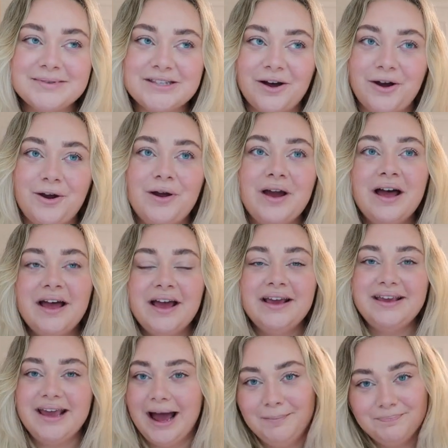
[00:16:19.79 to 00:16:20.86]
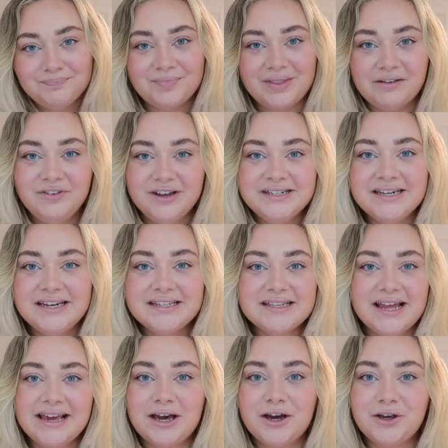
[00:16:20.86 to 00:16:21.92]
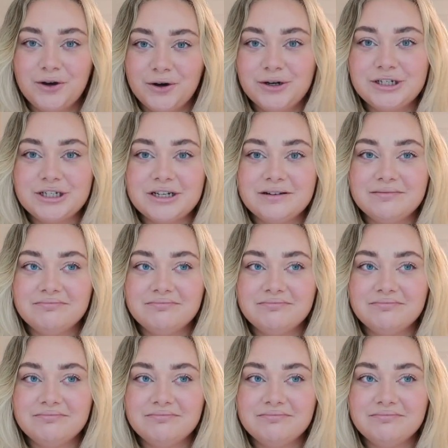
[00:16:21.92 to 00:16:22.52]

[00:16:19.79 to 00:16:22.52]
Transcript: So yeah, Vinted is like a good